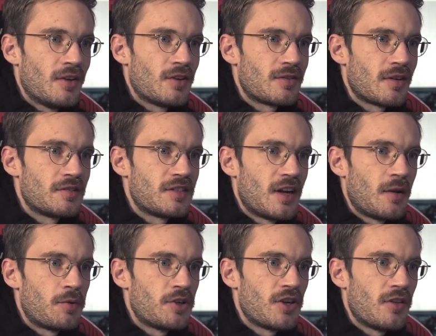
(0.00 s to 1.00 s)
Just have to say, I
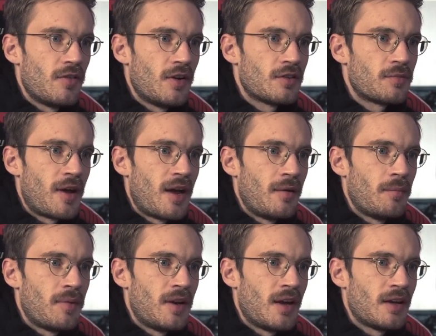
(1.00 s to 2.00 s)
appreciate the videos, man.
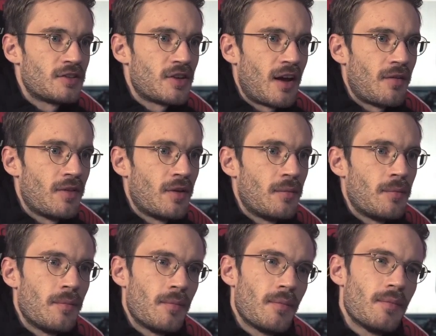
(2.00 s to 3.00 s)
Been nice to have
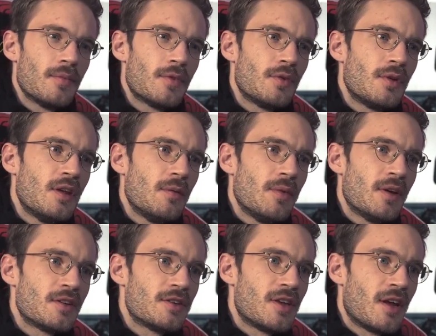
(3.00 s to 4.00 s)
them to keep me
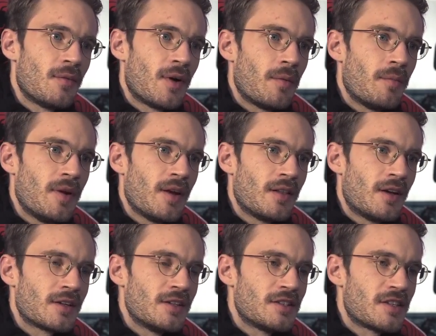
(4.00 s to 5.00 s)
entertained while being
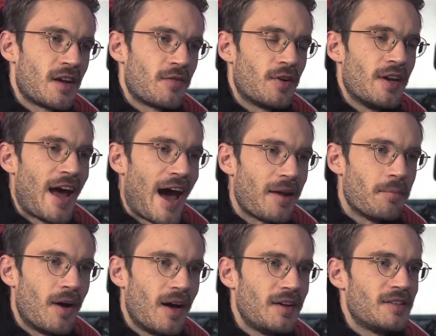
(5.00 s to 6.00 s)
locked inside for 9
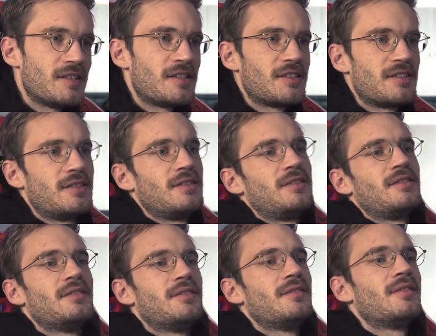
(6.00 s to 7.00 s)
months.
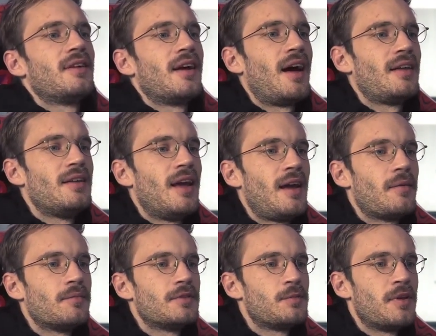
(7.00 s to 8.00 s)
God
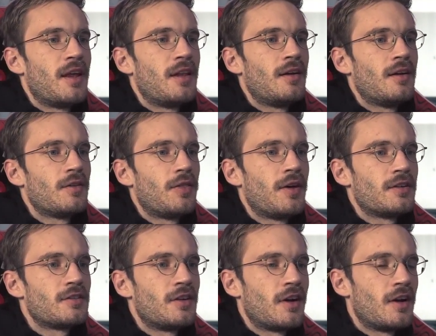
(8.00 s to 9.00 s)
damn, it's been that long.
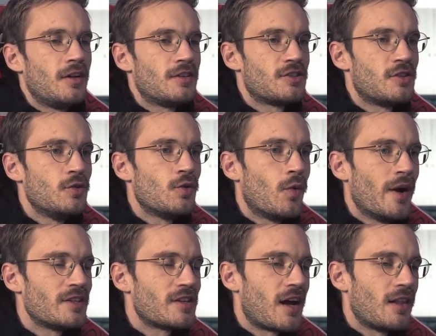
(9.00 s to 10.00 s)
Thoughts on Oculus 2
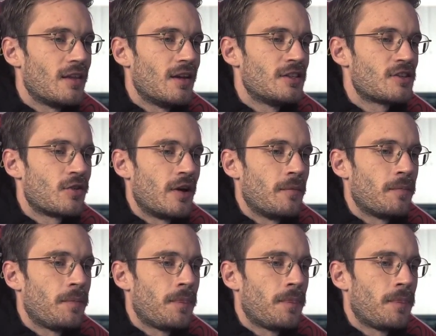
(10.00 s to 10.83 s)
Quest? It's great.